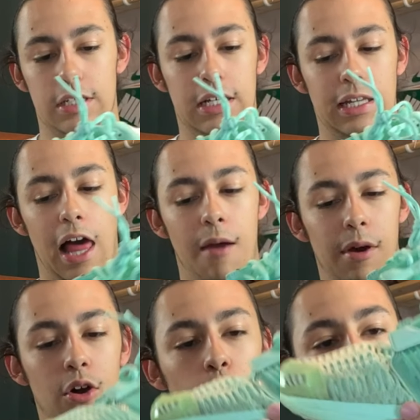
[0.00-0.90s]

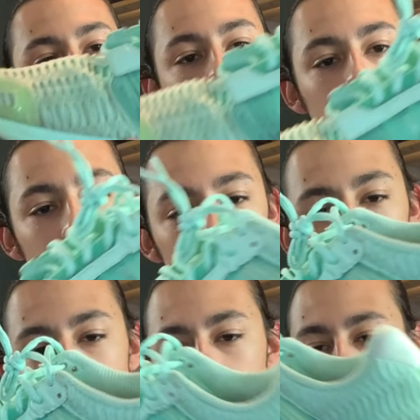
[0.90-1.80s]
Climacool.
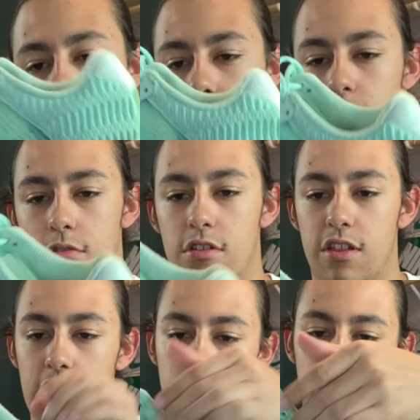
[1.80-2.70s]
It's almost like
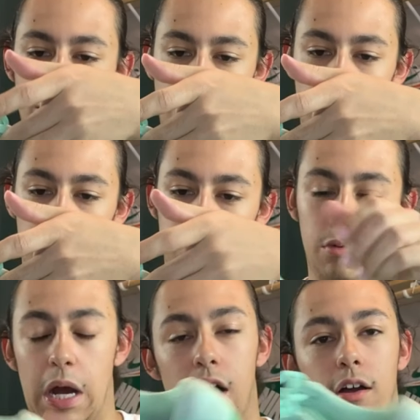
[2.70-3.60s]
see-through. So
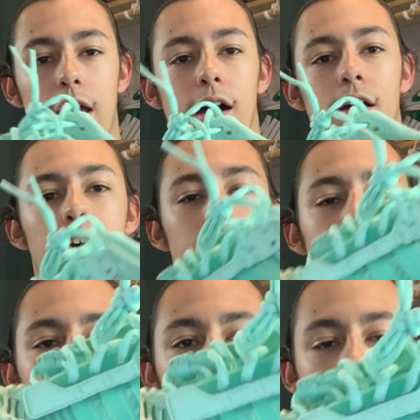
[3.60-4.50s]
wow, yeah.
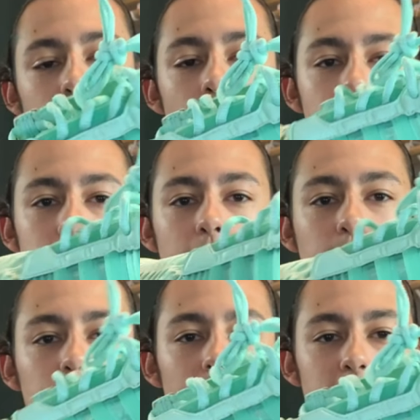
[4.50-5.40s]
So your sock
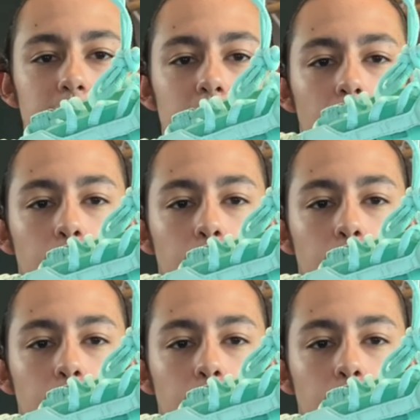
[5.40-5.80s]
game really has to be on